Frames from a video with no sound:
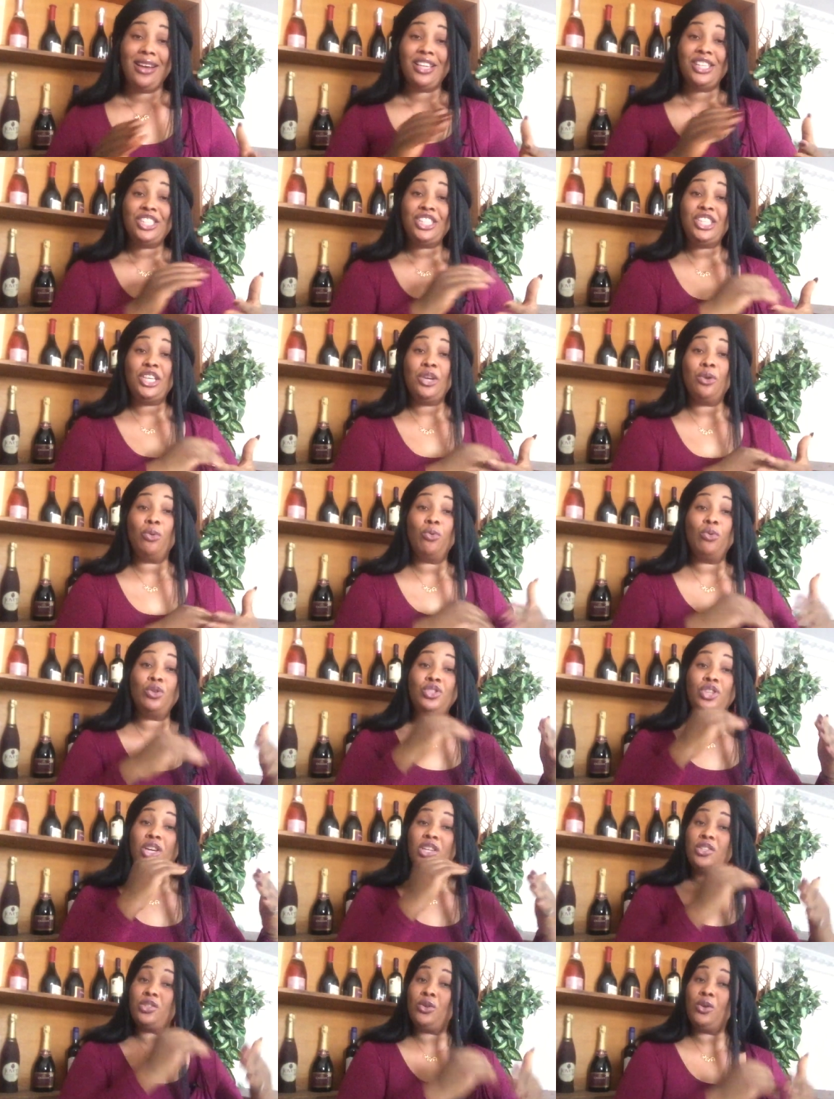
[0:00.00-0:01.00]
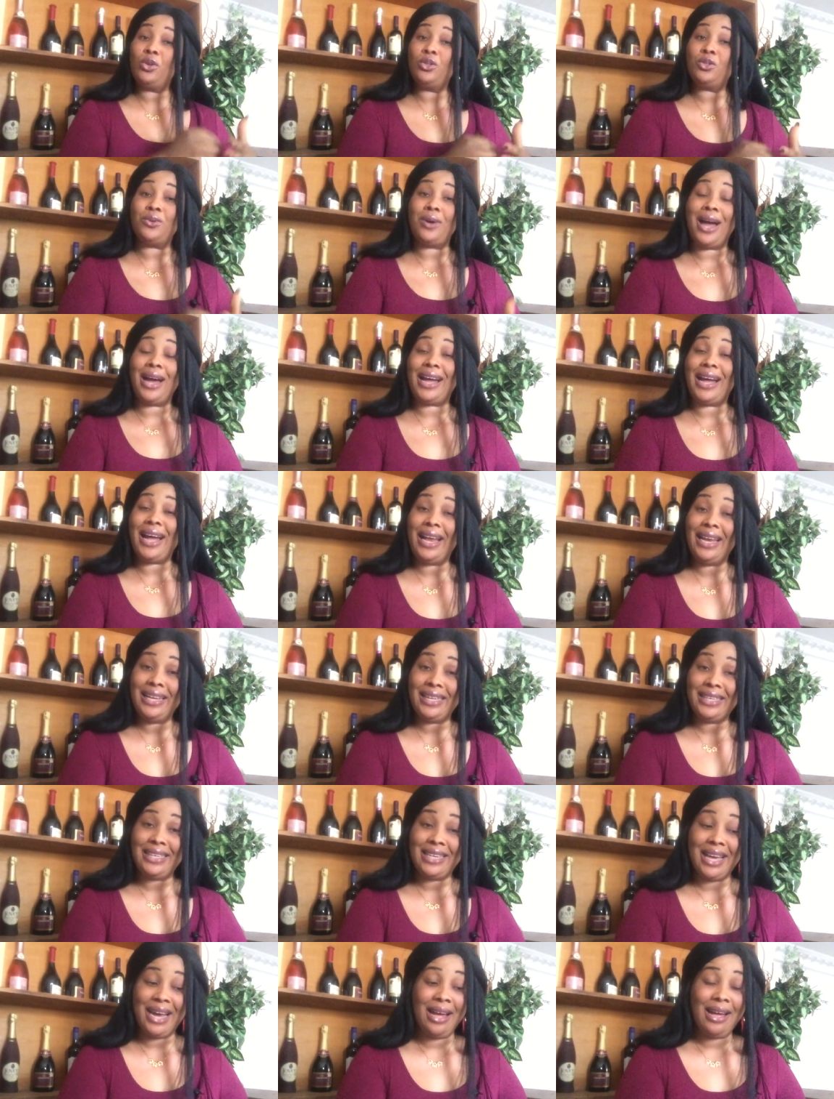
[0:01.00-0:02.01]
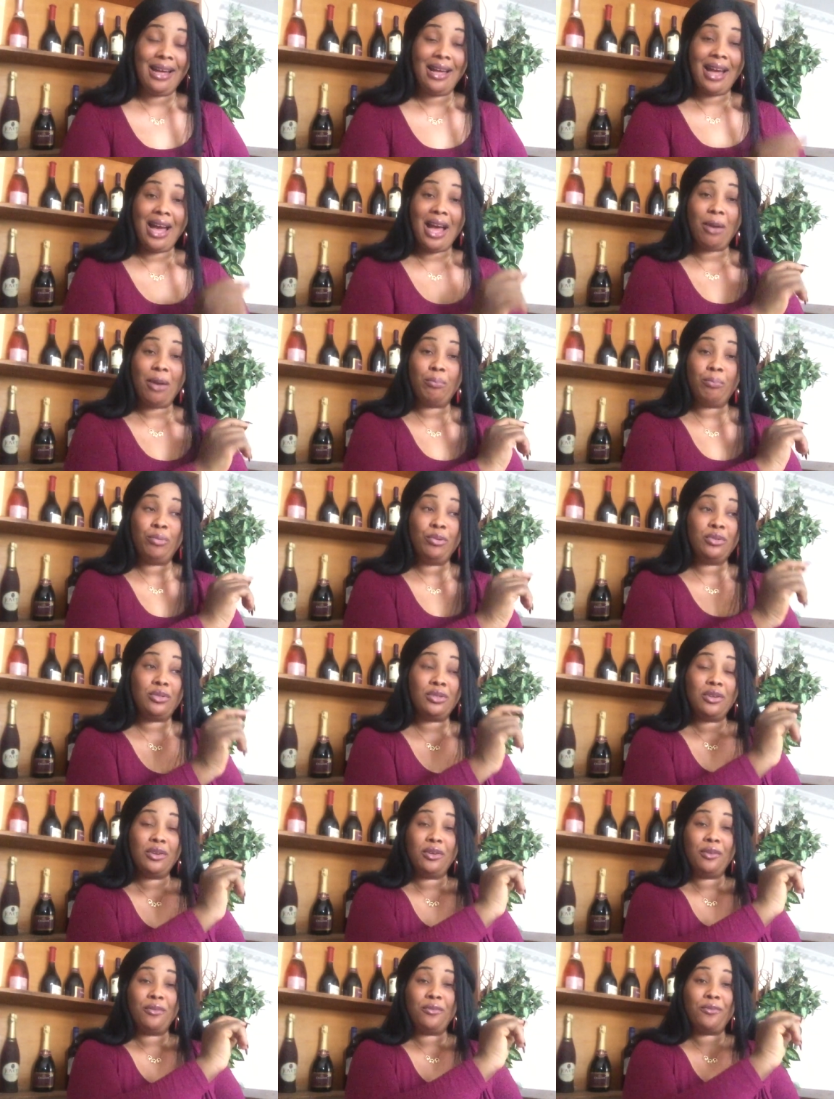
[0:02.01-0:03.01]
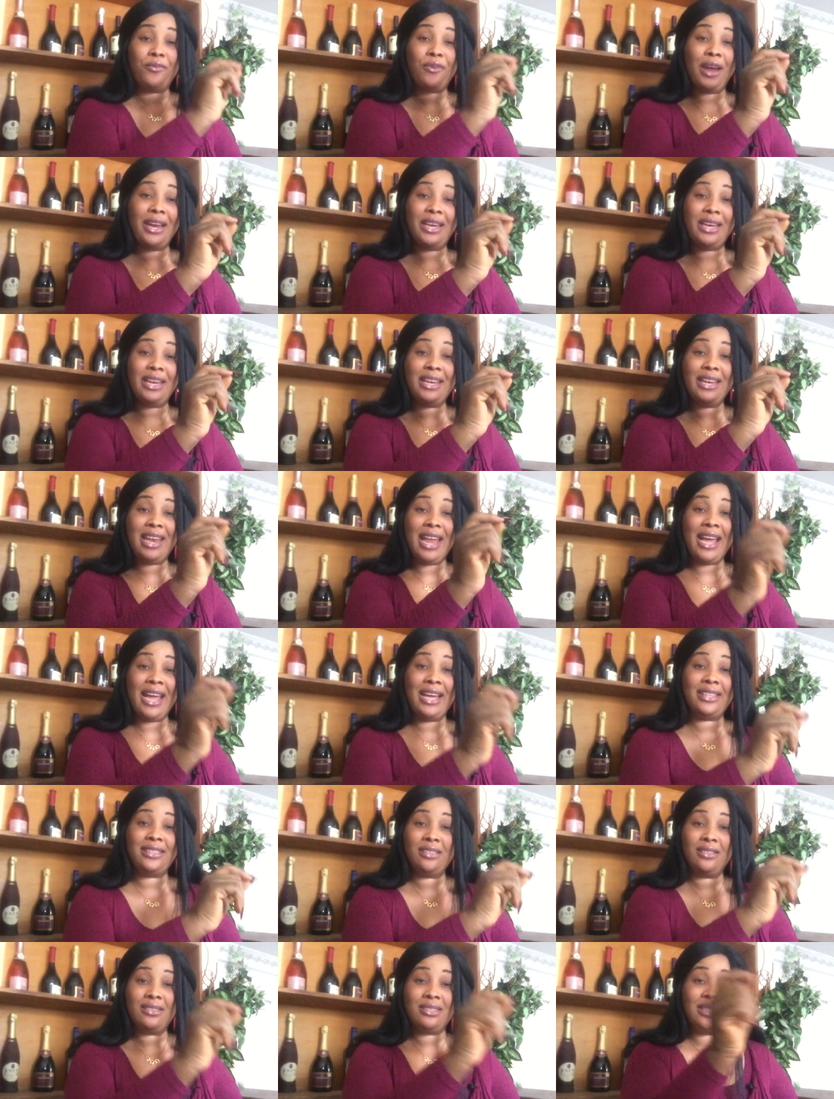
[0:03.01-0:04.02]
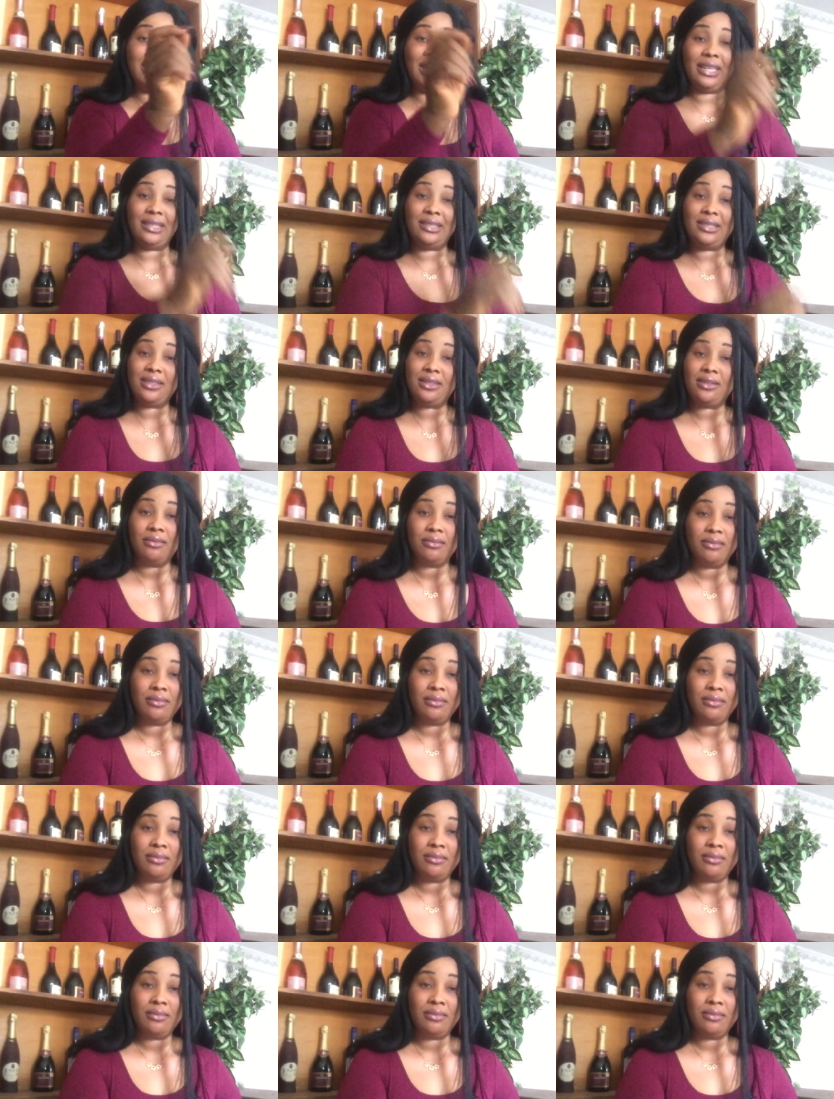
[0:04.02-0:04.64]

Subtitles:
She will just go to her calendar and put Friday night sex.